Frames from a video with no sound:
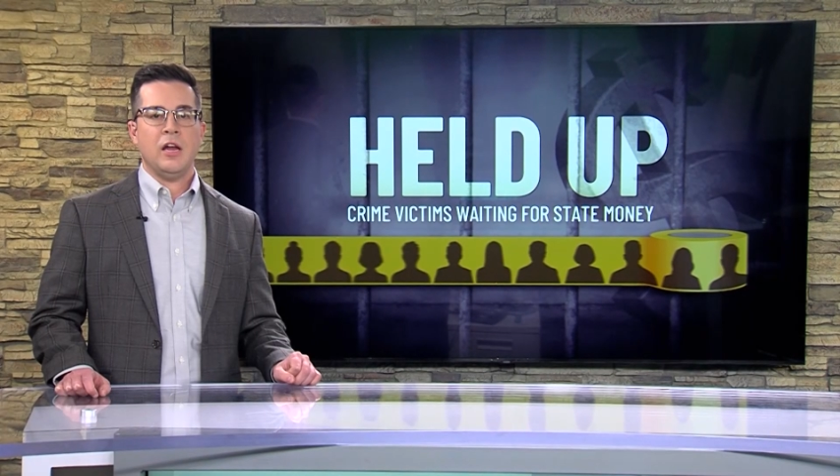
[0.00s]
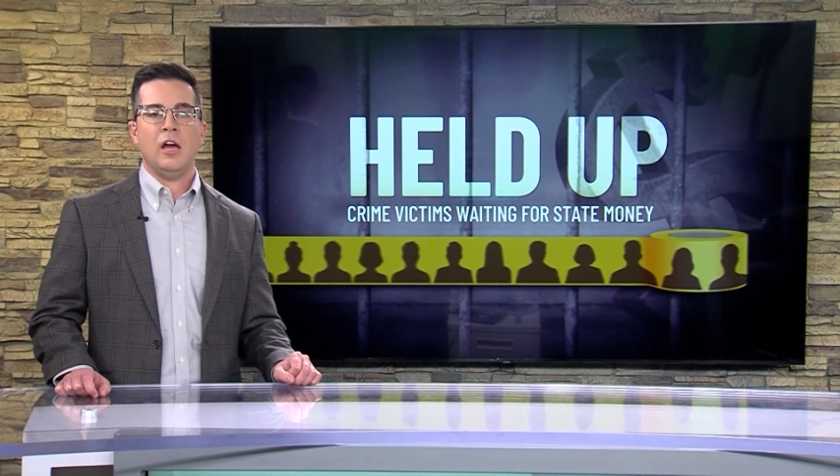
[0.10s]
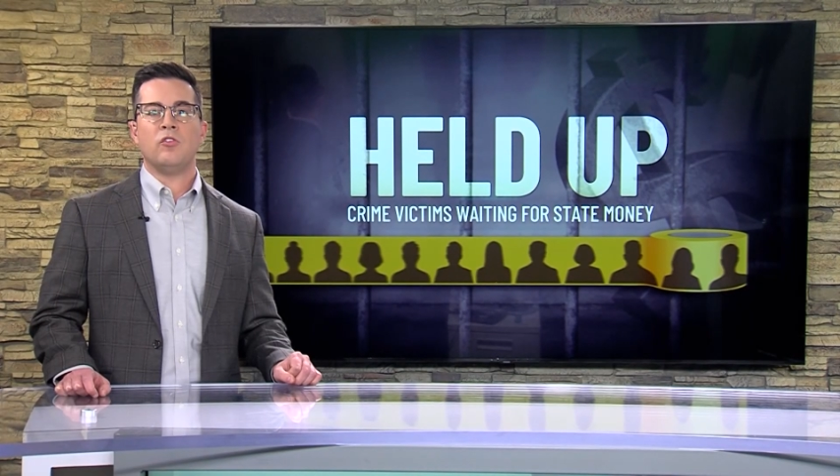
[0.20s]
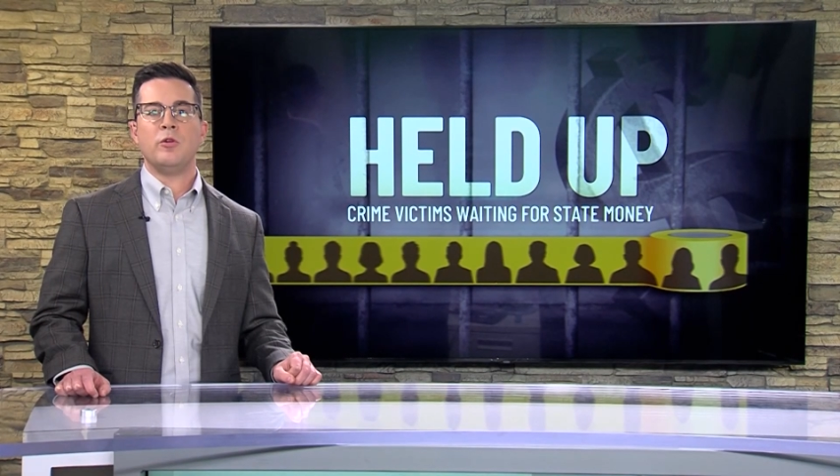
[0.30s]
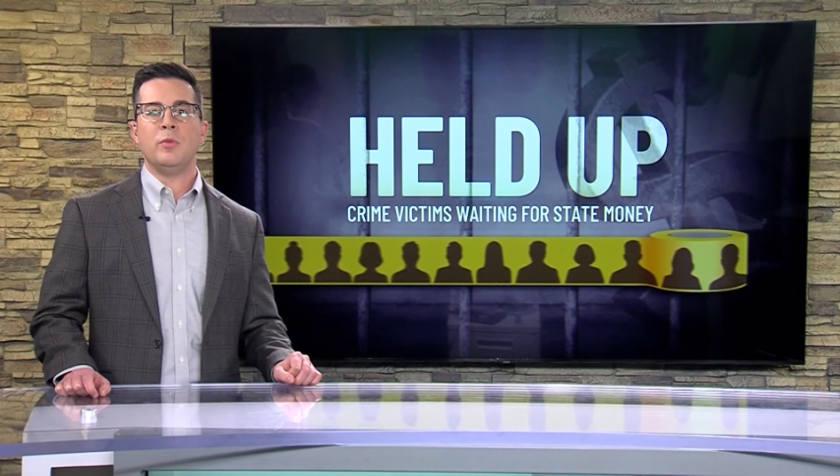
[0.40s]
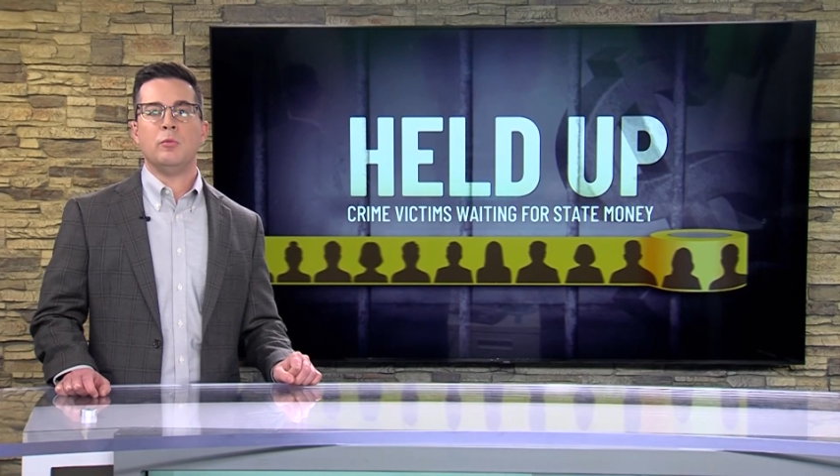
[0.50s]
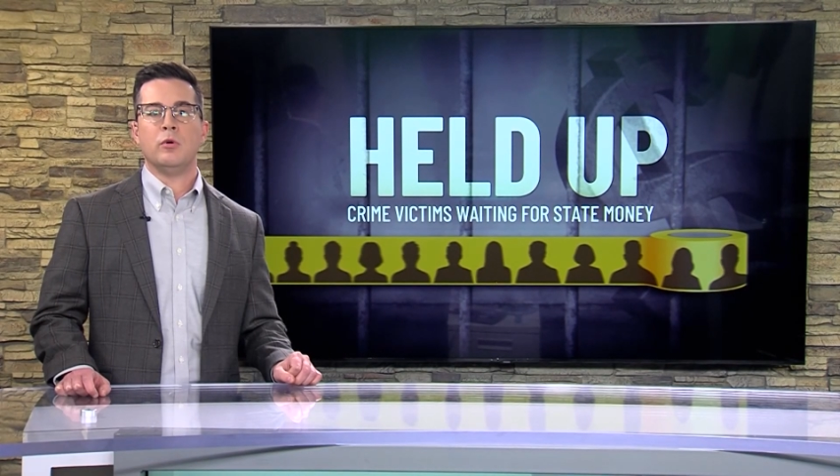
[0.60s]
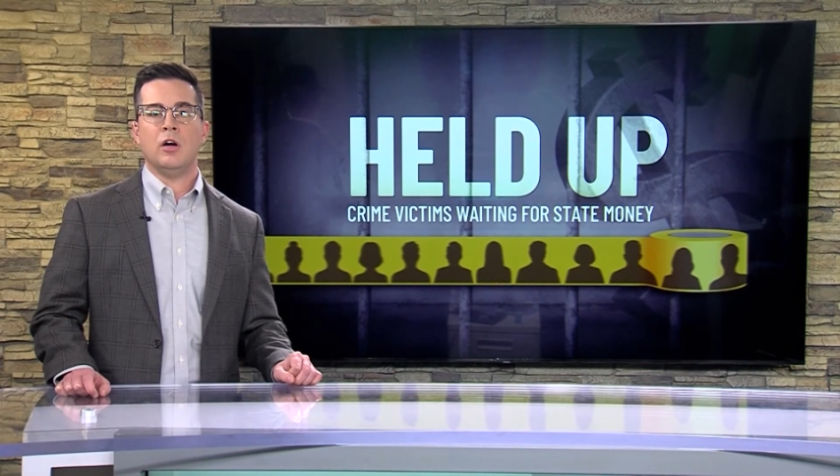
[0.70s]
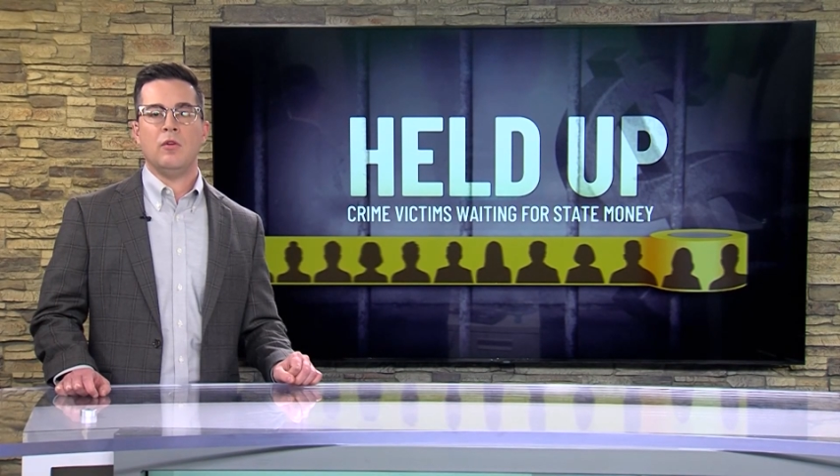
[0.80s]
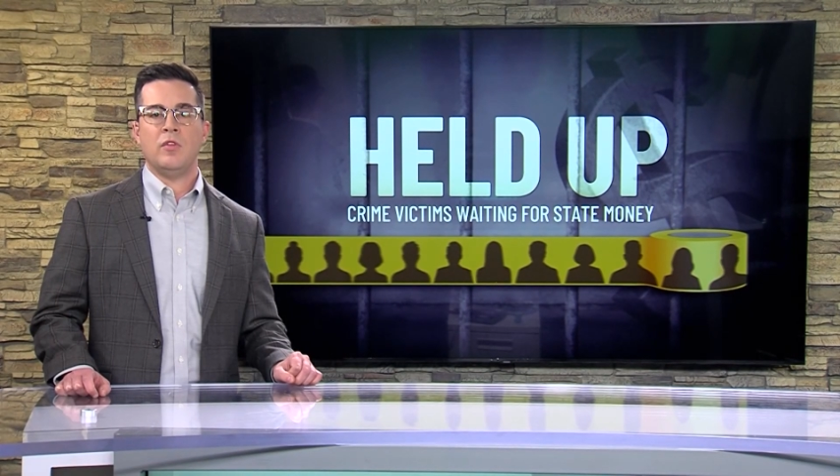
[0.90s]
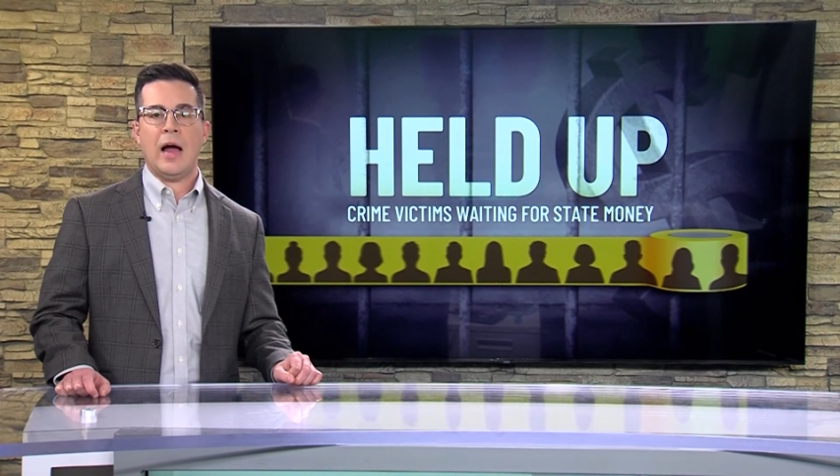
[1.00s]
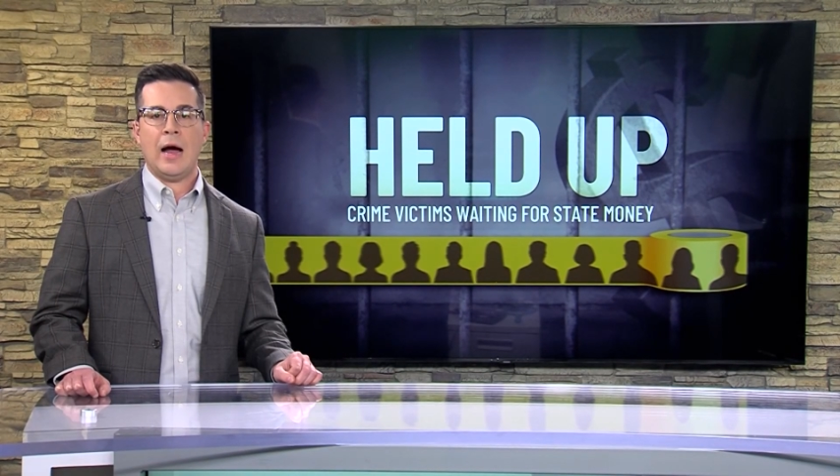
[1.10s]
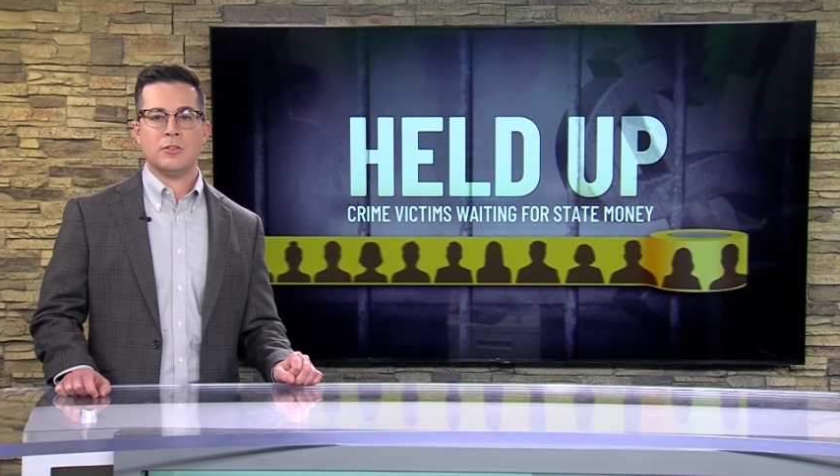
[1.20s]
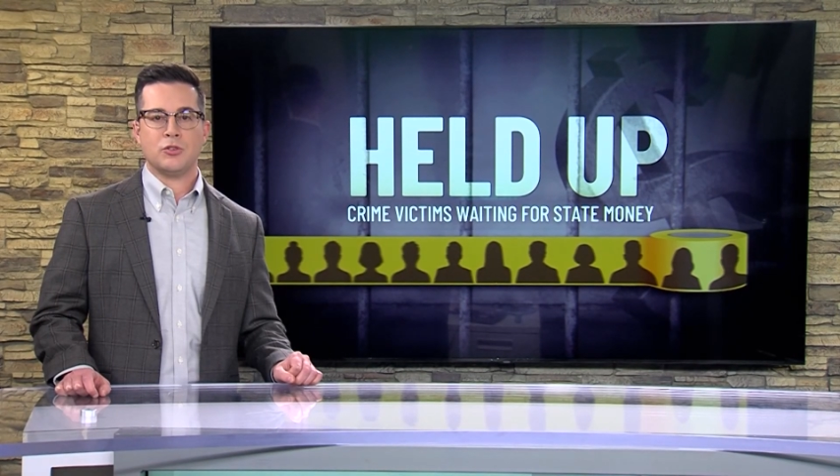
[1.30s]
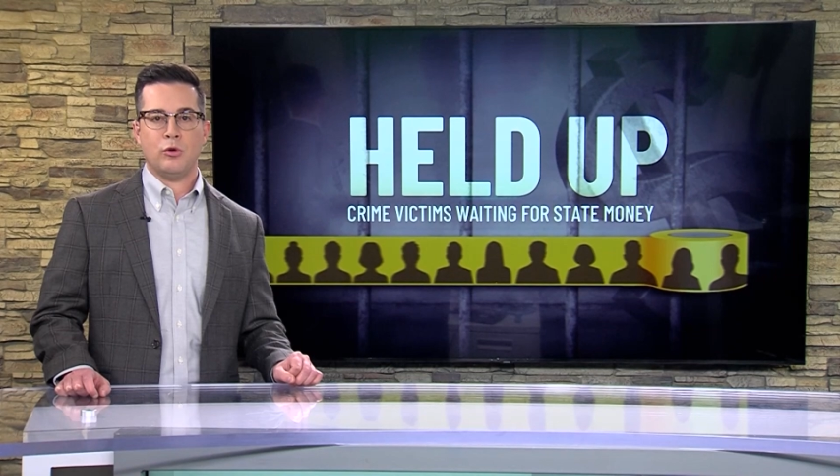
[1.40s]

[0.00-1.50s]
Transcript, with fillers: every member of the House